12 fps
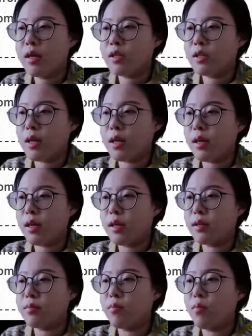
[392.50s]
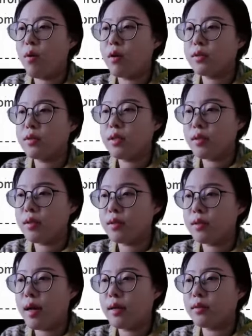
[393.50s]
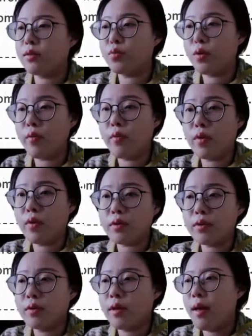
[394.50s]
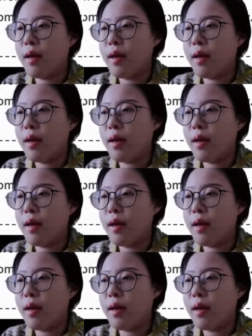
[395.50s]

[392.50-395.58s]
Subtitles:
such as mountains and rivers,